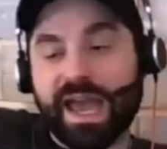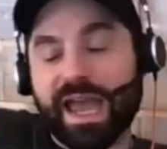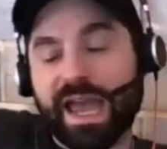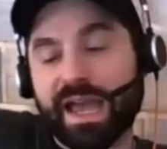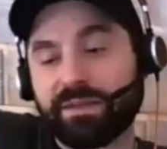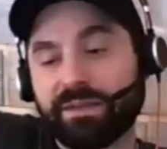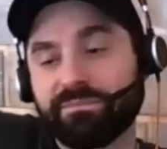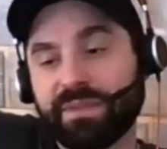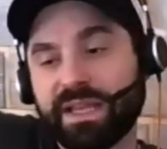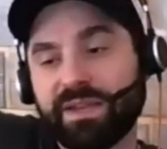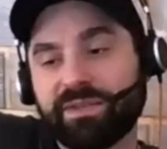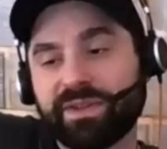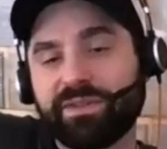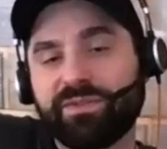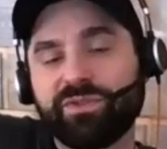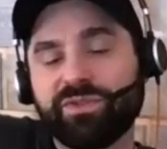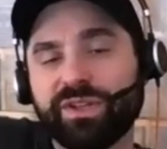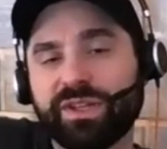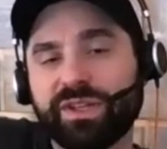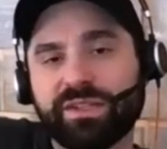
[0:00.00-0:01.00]
and even if
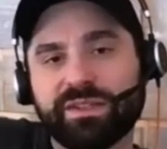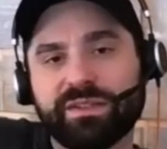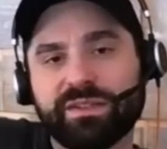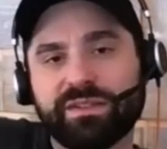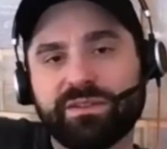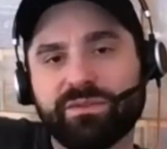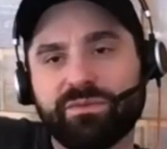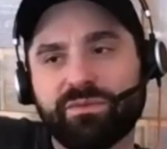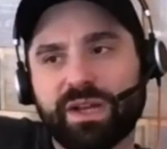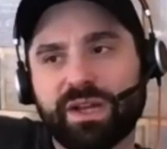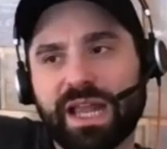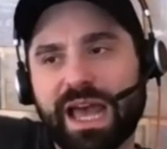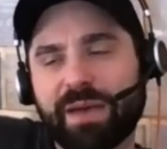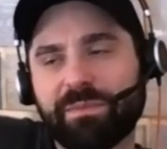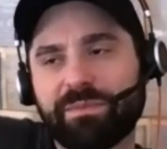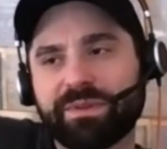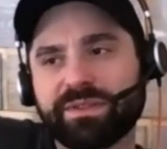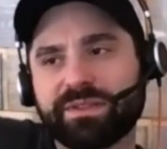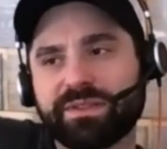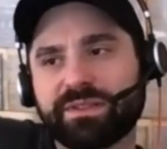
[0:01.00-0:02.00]
you didn't, what
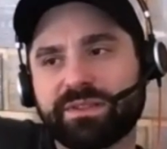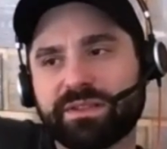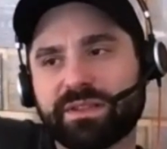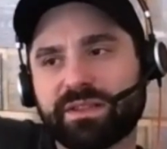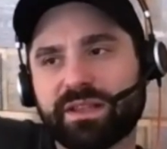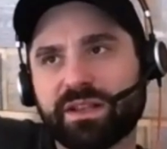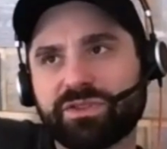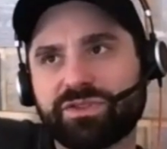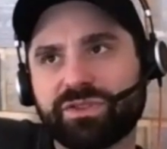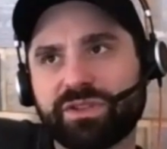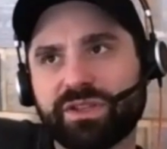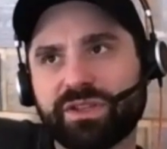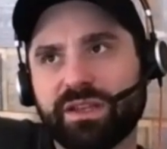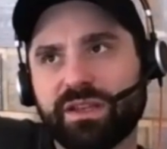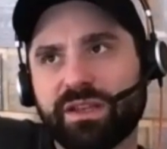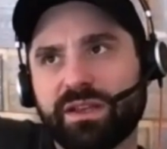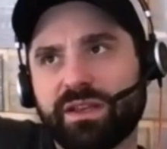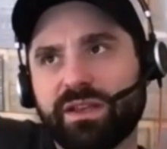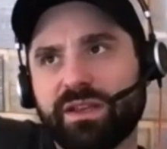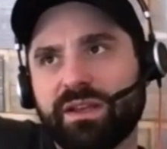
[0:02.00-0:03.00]
happens is essentially
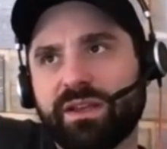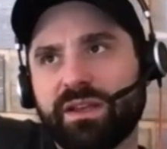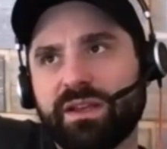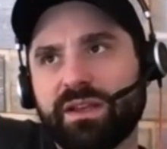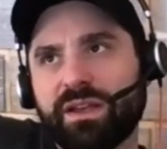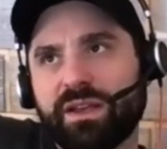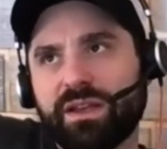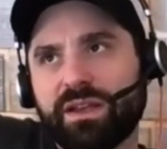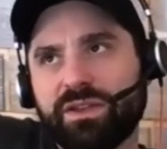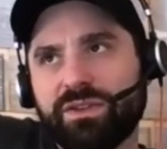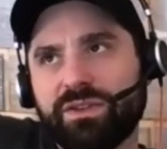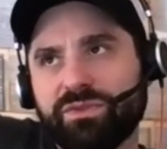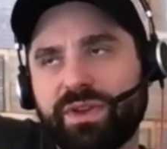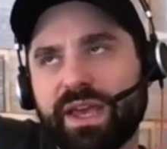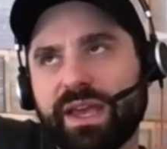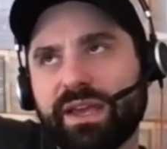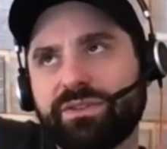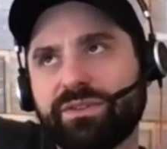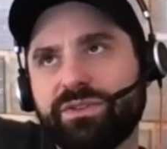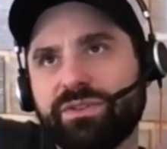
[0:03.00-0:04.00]
you
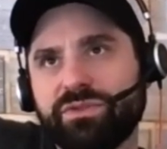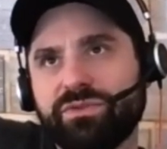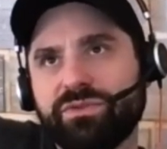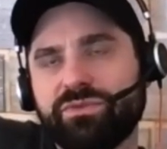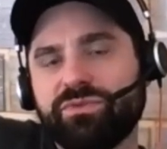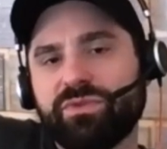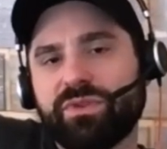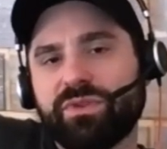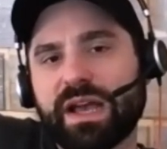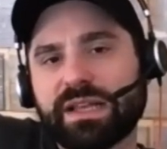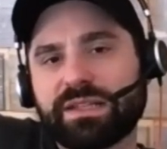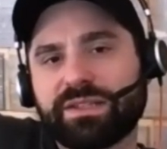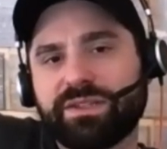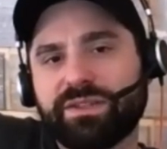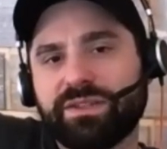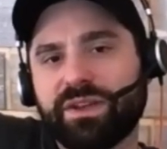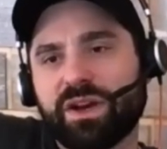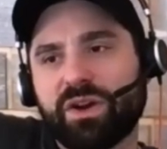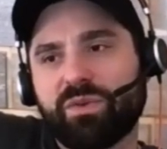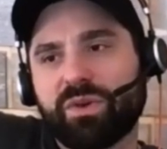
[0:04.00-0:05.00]
can't do
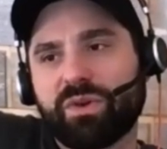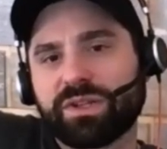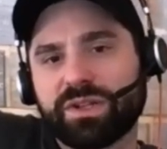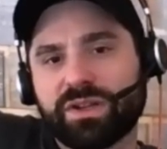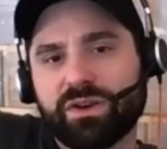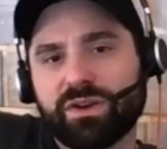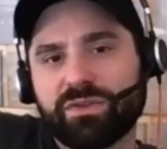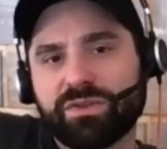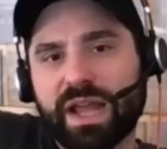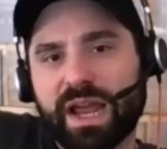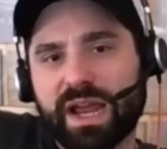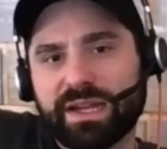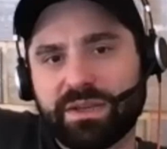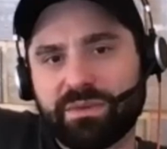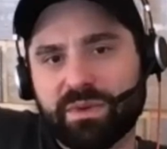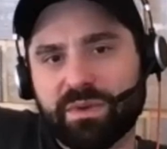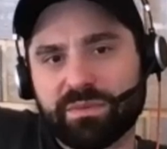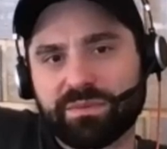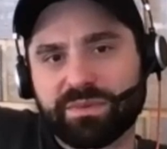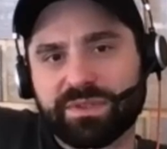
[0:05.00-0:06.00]
SEO on a GoDaddy
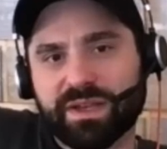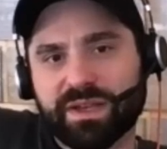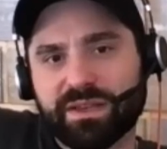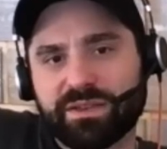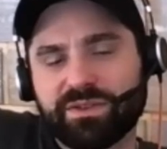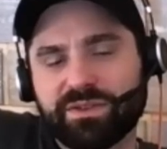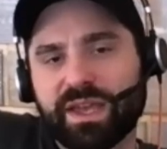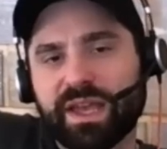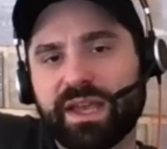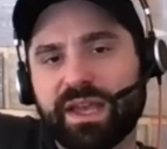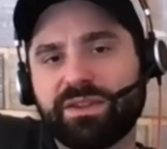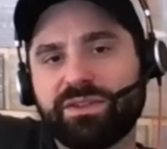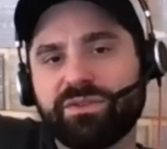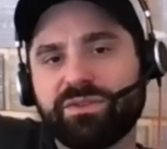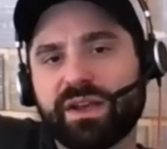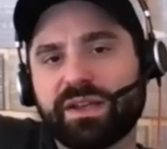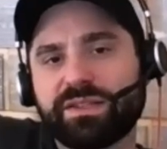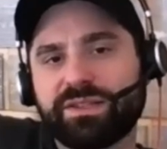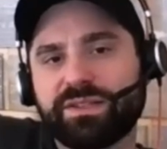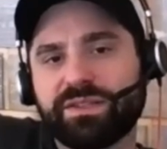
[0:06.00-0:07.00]
website. You can't do
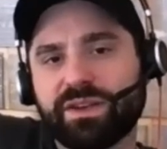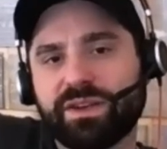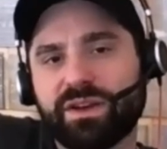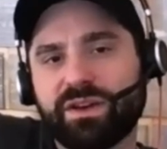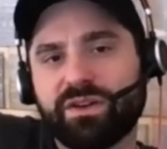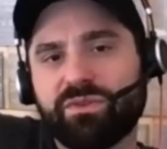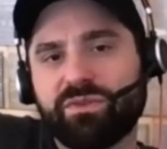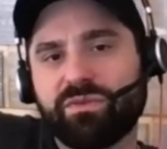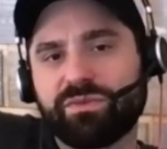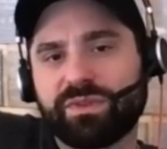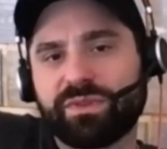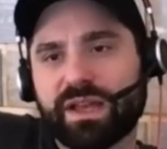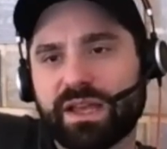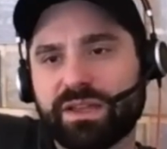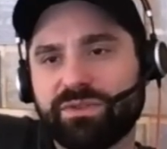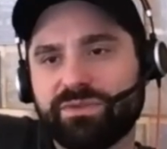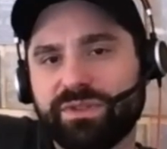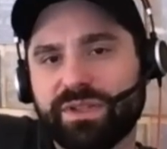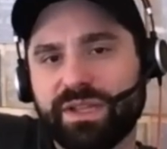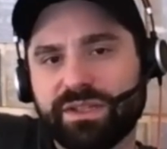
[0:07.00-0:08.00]
SEO that
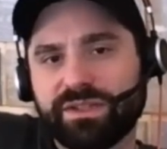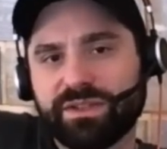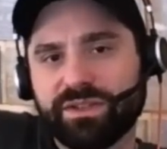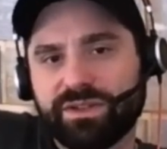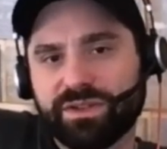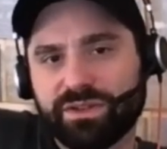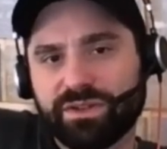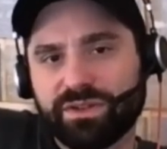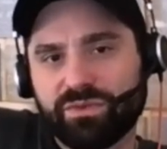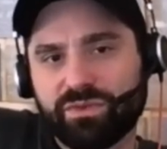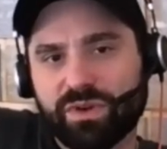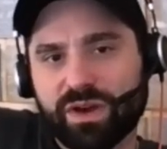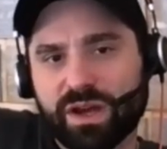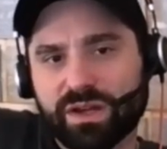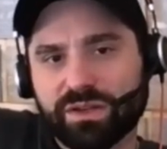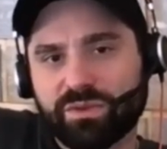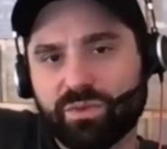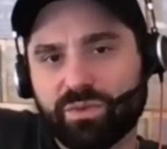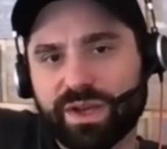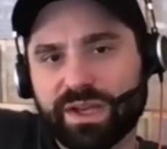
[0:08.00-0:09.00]
you need to do
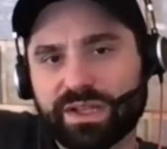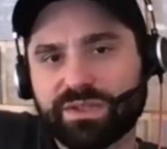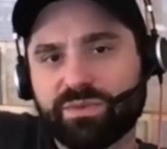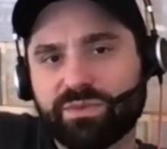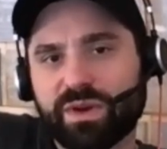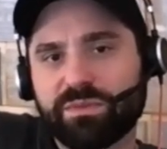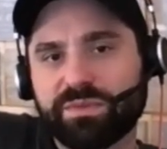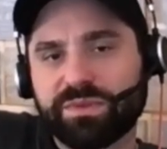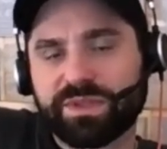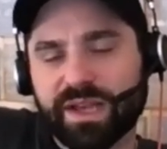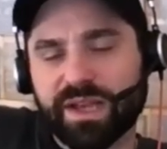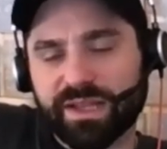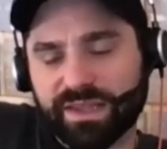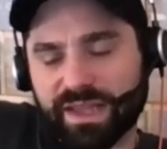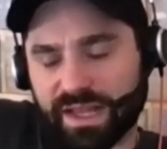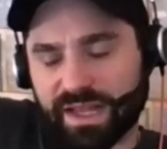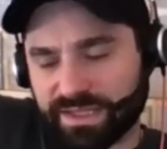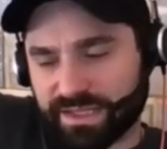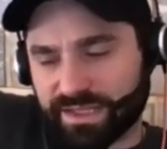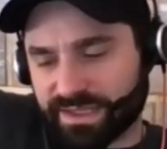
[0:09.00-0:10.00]
on a Wix website.
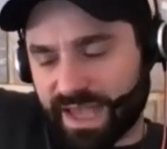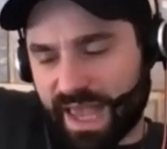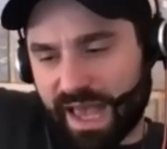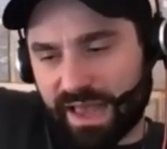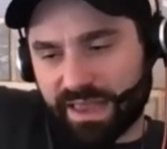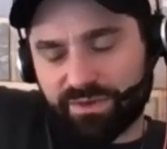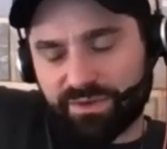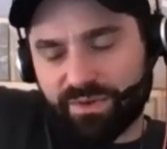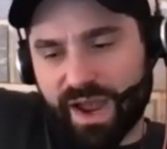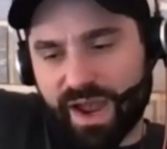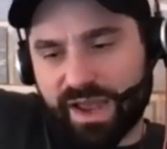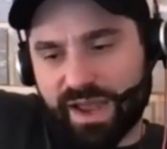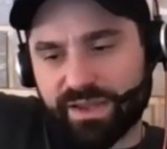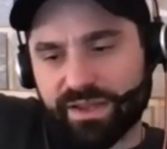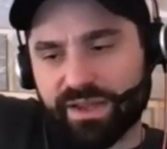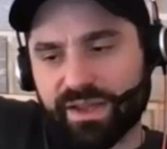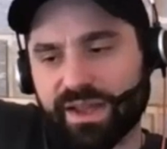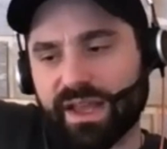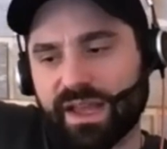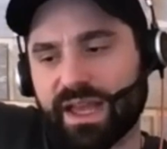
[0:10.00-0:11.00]
That's exactly right.
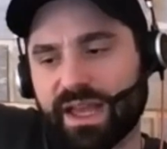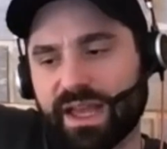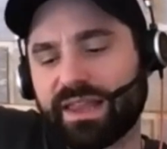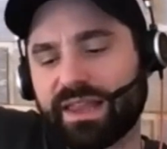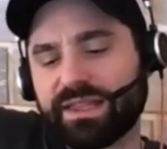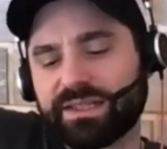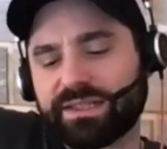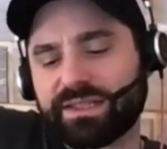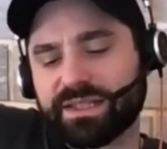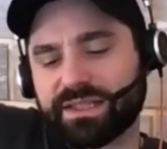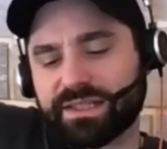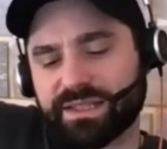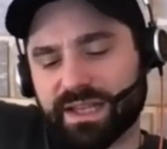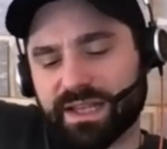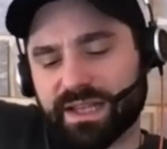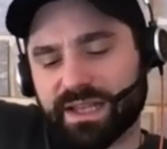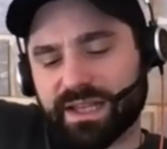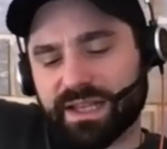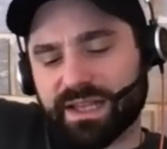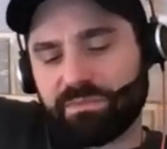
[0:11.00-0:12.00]
And this is
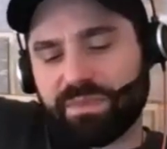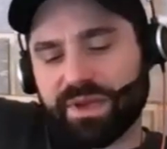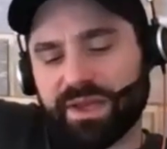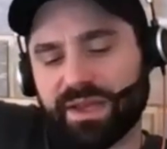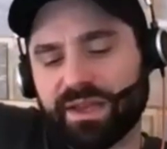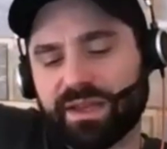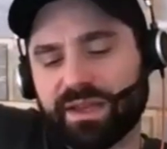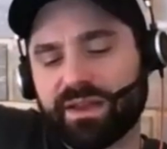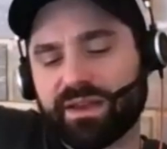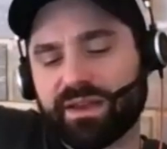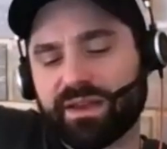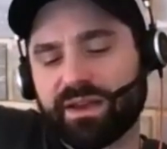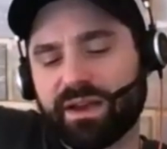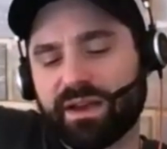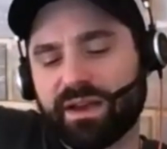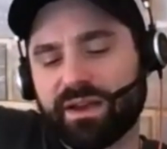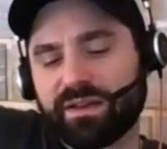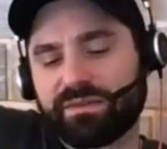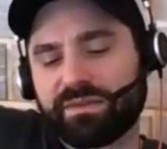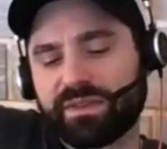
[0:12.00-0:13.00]
like the big
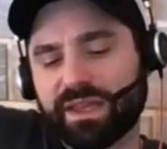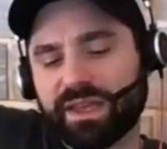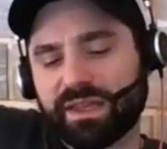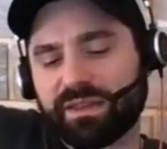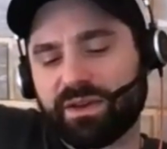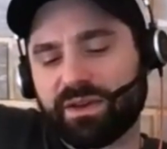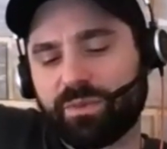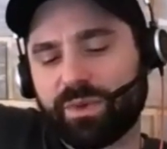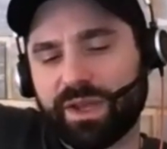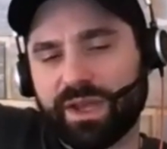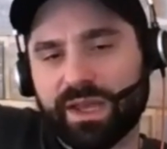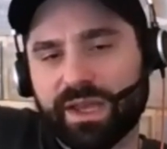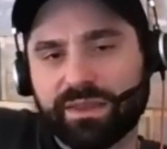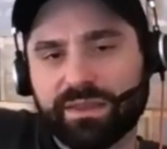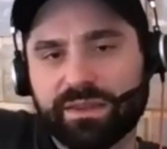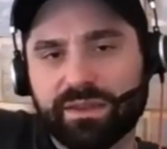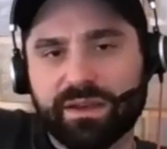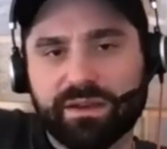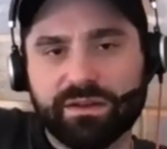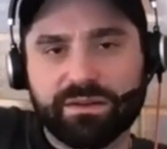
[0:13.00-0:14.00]
uh, thing that we hit
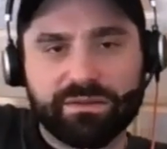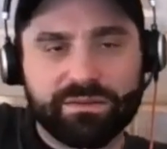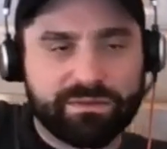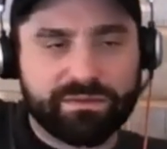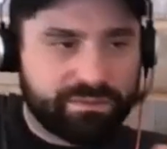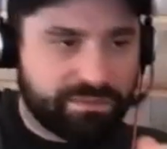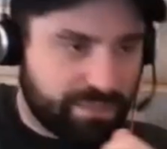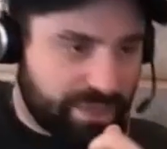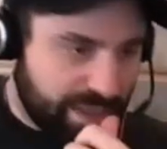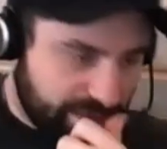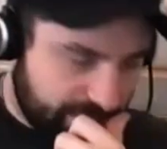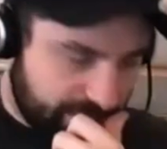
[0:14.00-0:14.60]
the hit